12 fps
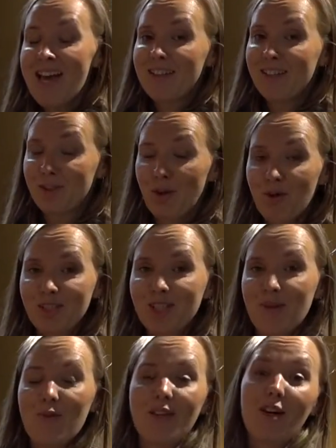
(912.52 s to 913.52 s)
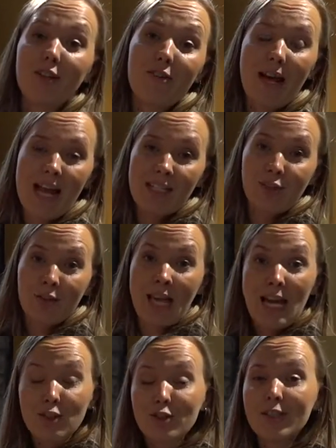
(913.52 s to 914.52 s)
there's also another
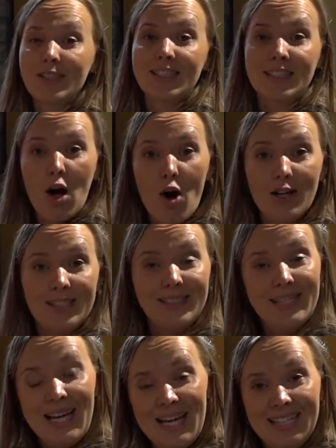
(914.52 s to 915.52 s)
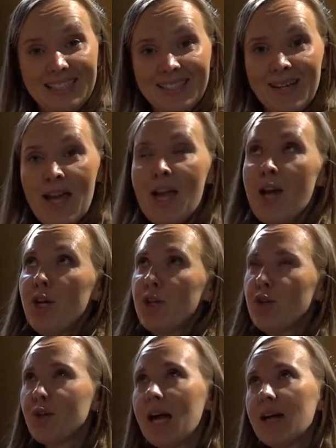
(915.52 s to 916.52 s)
educational side in it.
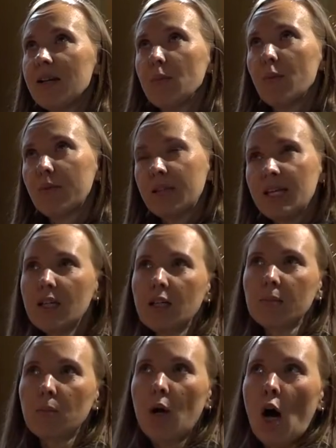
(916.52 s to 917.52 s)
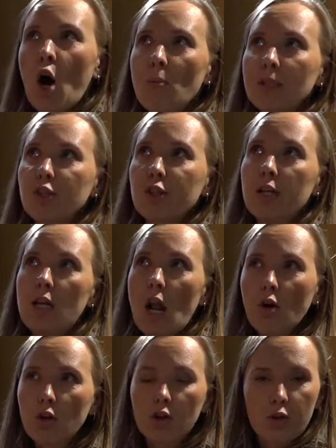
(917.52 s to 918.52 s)
You can think how much
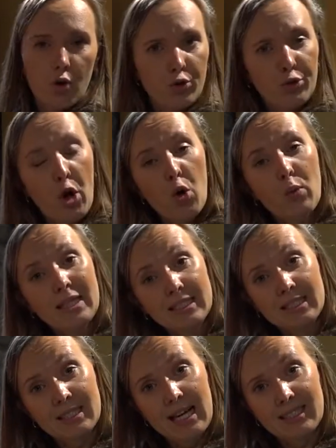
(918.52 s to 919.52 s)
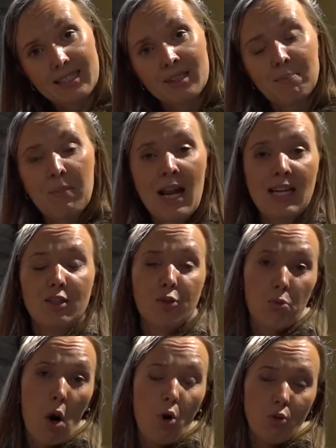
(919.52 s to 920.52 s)
luck or coincidence plays a
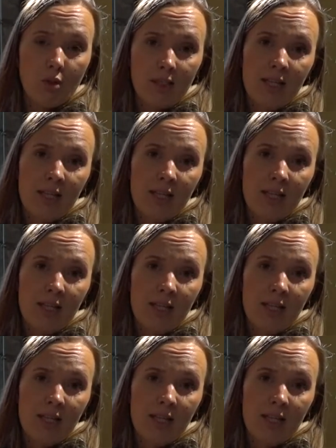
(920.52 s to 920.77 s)
role